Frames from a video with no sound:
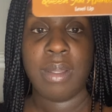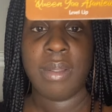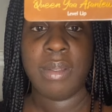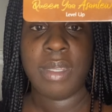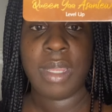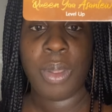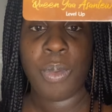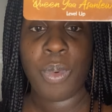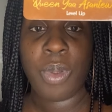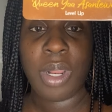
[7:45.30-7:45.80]

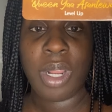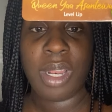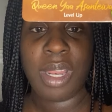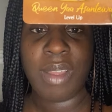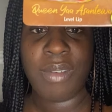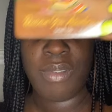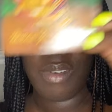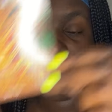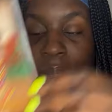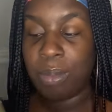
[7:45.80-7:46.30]
They want to
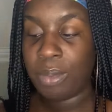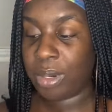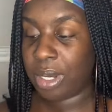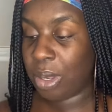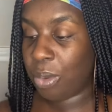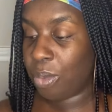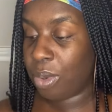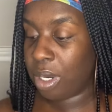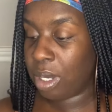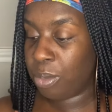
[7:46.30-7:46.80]
level up, or they
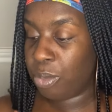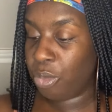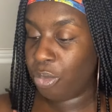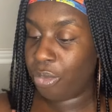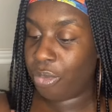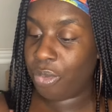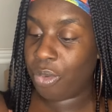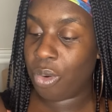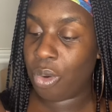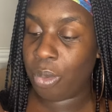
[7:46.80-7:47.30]
want to move
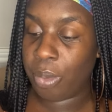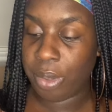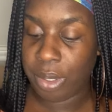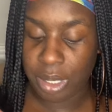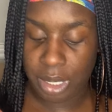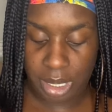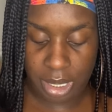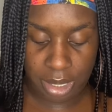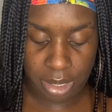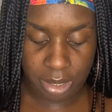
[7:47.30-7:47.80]
forward
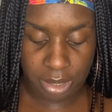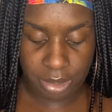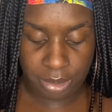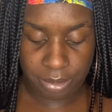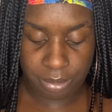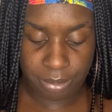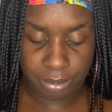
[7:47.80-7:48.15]
here